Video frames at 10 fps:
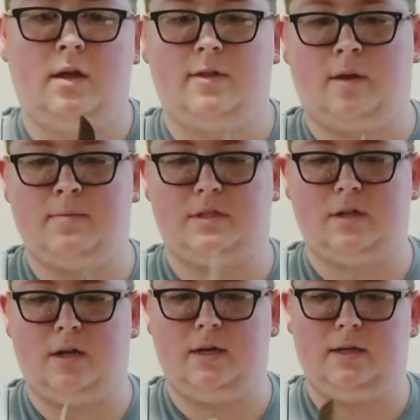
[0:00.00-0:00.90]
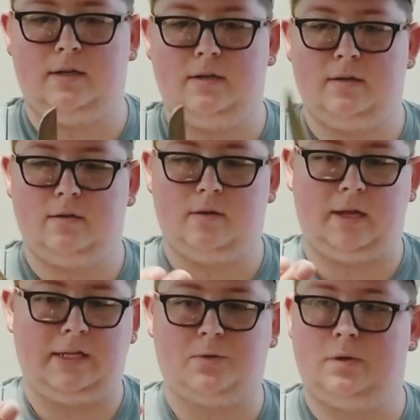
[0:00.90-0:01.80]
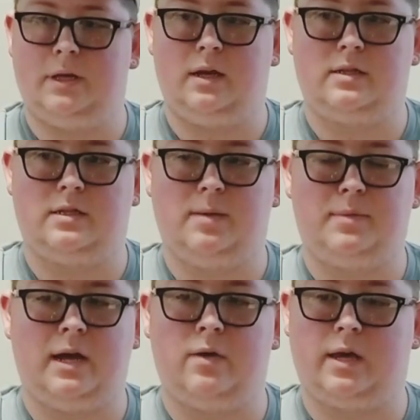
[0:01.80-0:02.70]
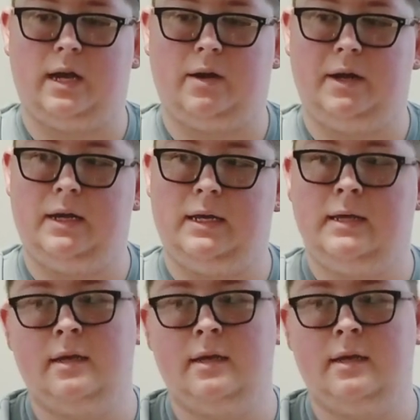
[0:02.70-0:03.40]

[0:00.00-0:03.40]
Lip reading: Thumb stud, it's only a tip down carry.